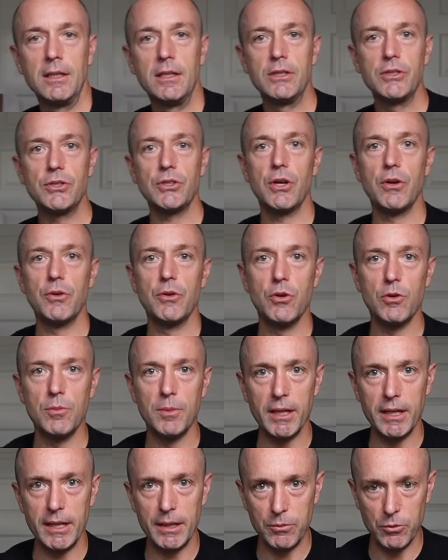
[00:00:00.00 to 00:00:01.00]
So
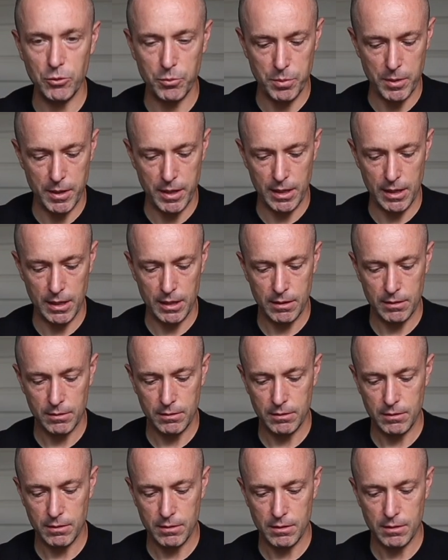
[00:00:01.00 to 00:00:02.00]
normally it will be
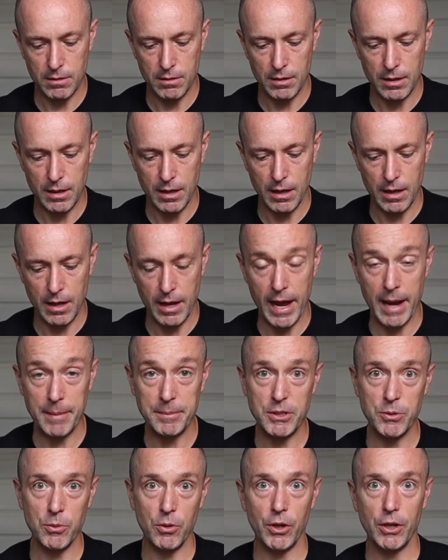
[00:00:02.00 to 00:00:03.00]

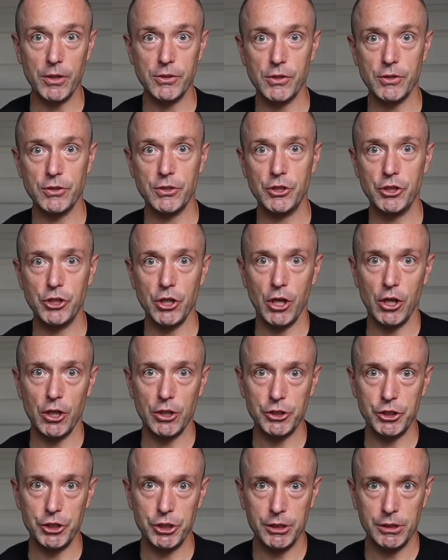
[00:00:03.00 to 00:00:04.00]
empty one goes on to
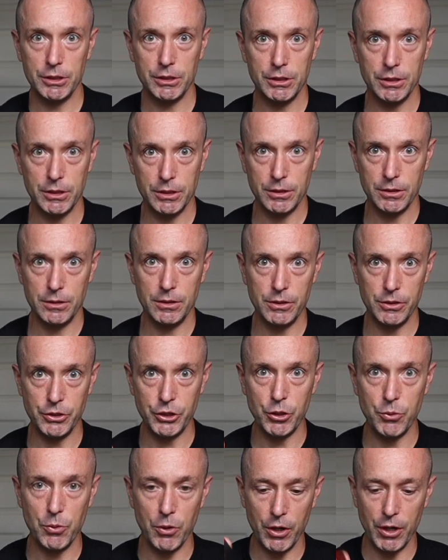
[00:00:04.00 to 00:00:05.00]
charge,
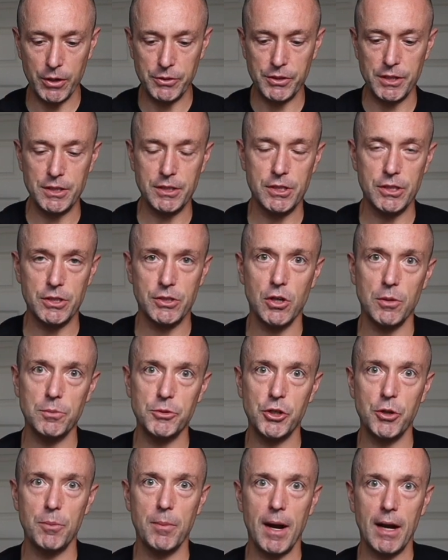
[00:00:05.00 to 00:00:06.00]
new one goes into your top
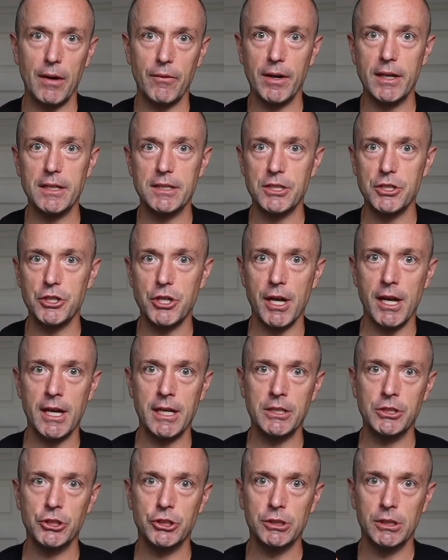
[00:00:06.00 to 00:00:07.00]
tube bag ready to
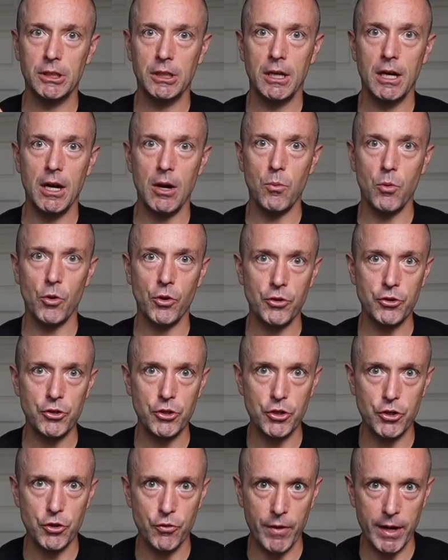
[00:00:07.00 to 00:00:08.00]
change, and one on
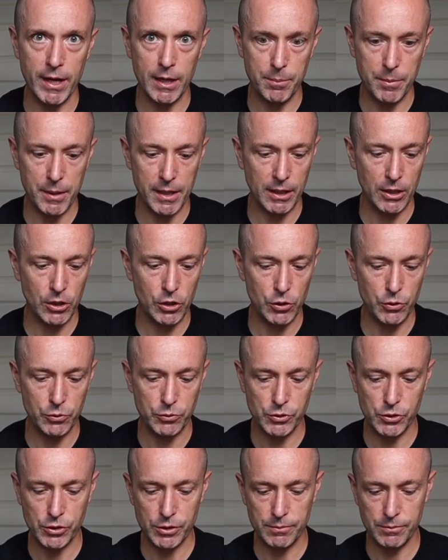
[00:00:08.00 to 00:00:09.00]
your derailleur being
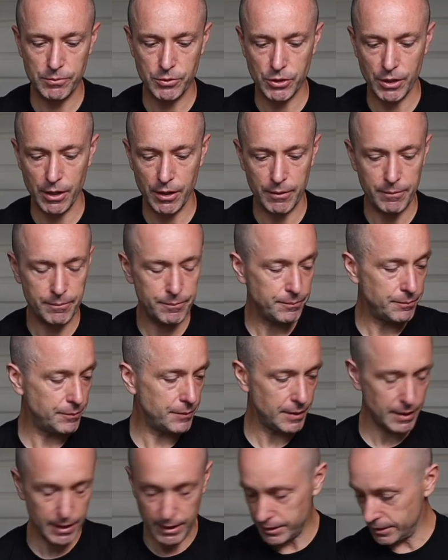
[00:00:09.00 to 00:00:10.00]
used. So
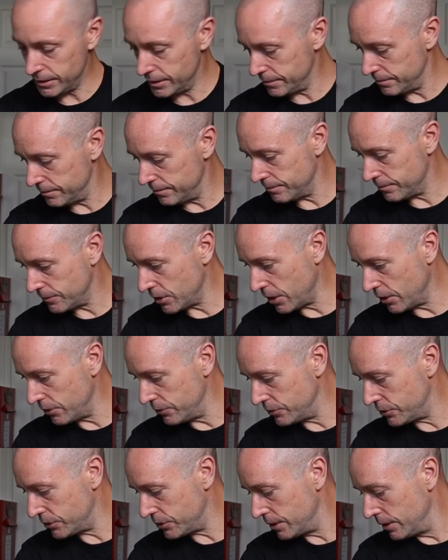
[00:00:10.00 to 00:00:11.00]
that's
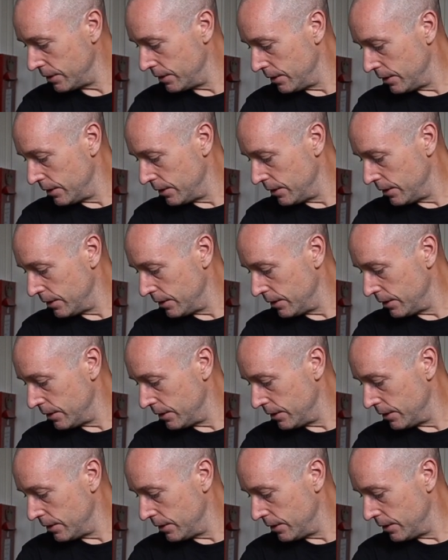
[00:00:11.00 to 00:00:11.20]
those.